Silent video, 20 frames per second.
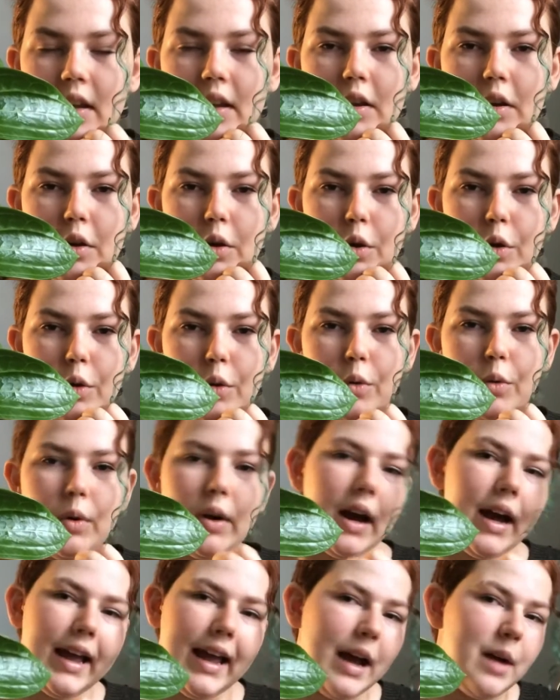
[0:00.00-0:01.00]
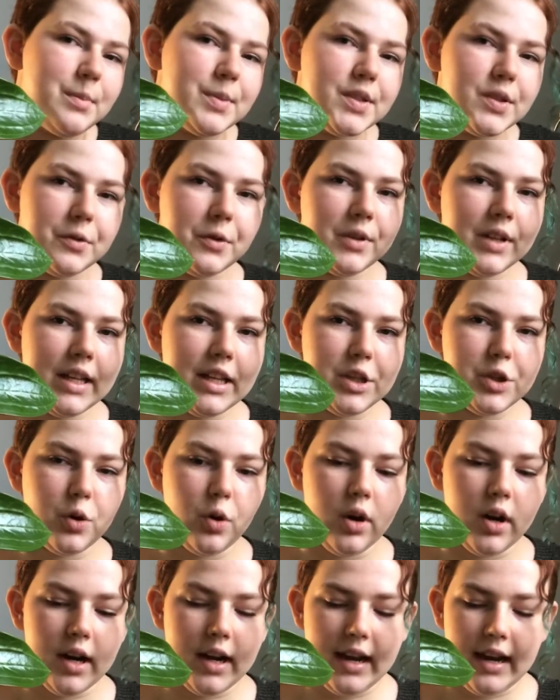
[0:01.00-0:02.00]
who I absolutely
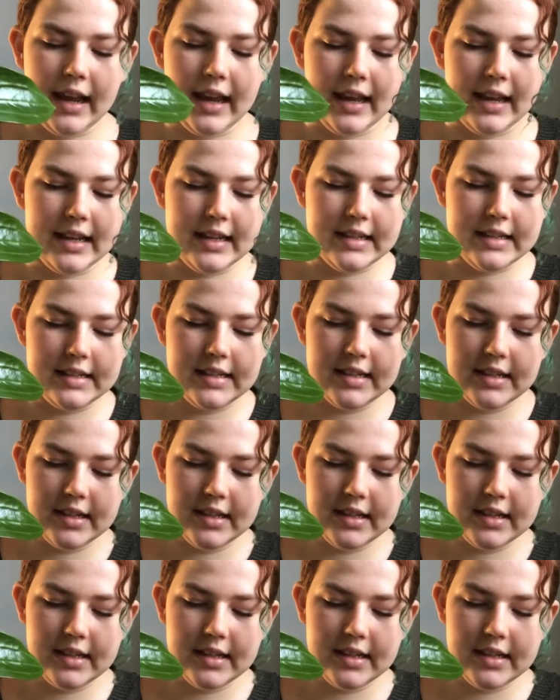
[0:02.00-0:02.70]
adore and